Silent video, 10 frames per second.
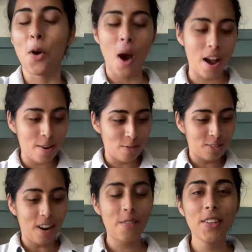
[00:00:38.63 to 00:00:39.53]
I have
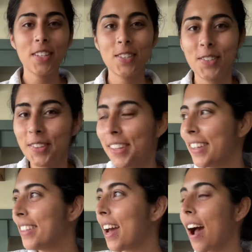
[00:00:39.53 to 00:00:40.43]
ravaged the
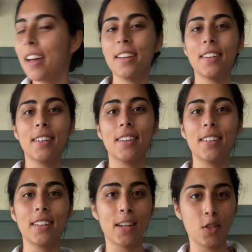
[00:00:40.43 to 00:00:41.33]
entire
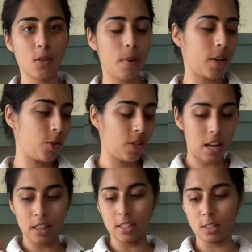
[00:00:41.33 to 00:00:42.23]
kitchen and pantry
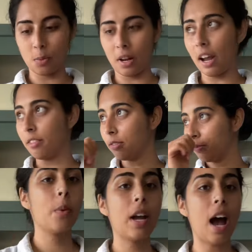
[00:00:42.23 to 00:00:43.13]
and this is what I have.
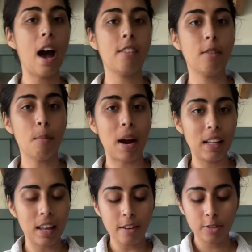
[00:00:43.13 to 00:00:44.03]
We have my
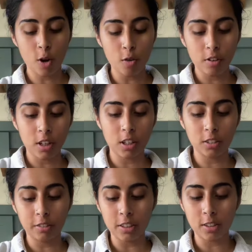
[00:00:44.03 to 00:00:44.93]
leftover
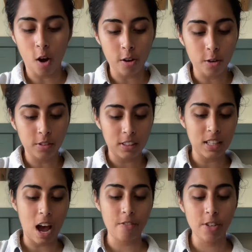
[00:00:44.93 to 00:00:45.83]
risotto from this
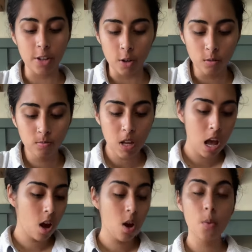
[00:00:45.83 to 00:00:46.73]
afternoon,
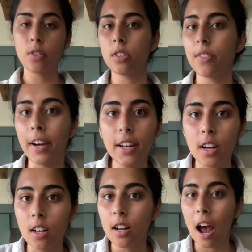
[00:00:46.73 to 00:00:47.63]
which is very good.